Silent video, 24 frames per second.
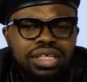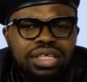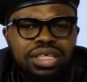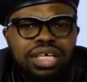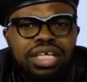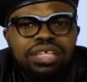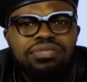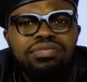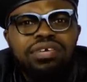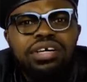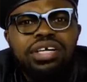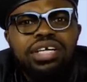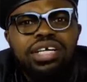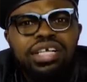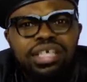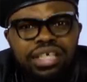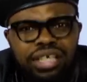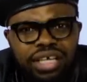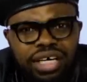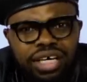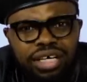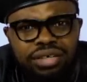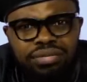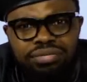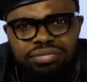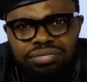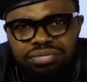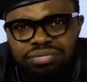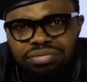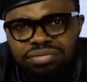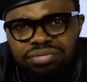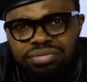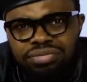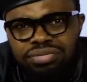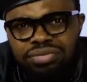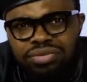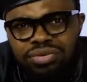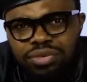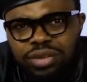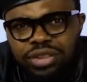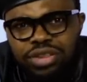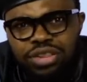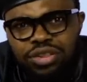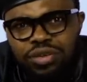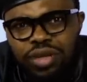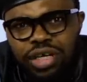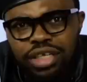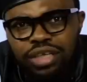it's very clear
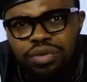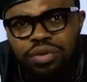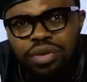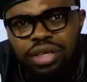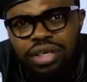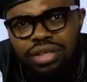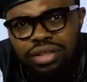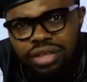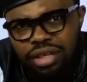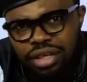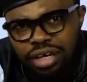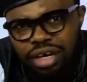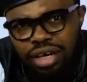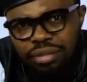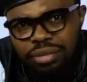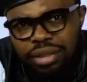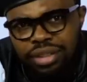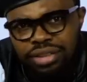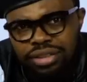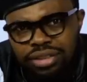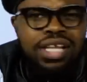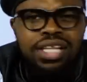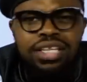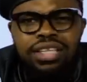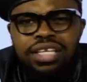what you are doing in the comments.